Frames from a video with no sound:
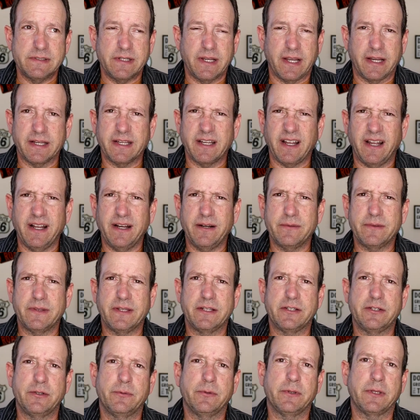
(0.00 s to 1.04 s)
I don't
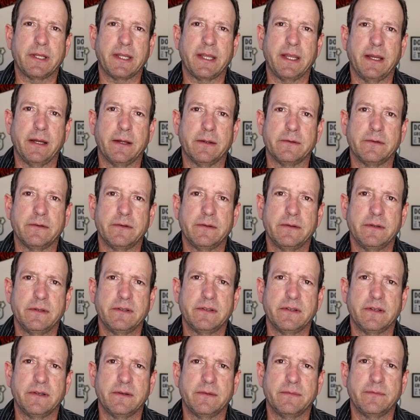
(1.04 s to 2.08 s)
think she really counts
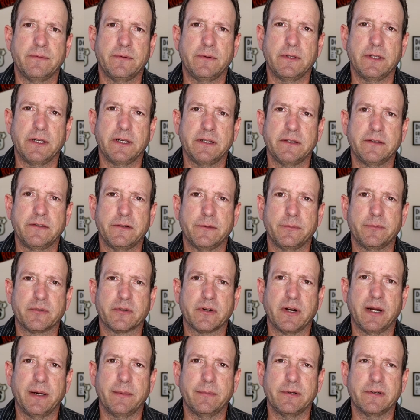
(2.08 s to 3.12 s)
as a full-on
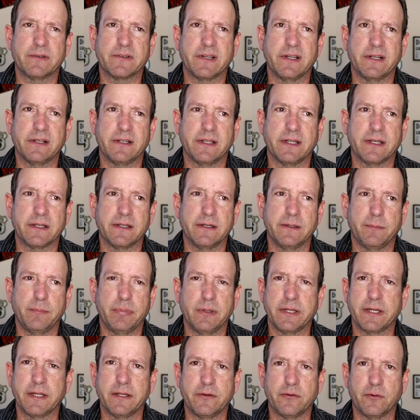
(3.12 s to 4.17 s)
subscriber. It's kind of like an
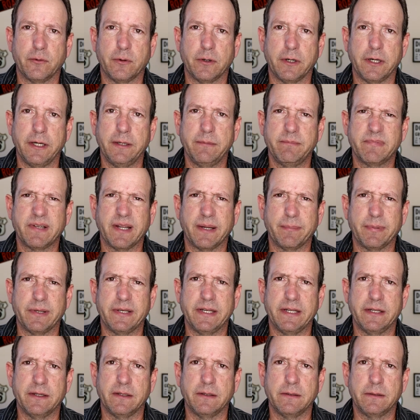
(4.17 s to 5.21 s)
obligatory type of
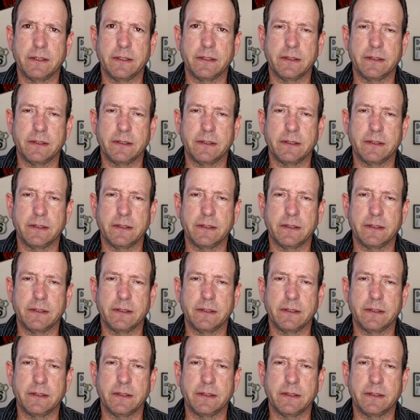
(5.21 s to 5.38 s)
deal.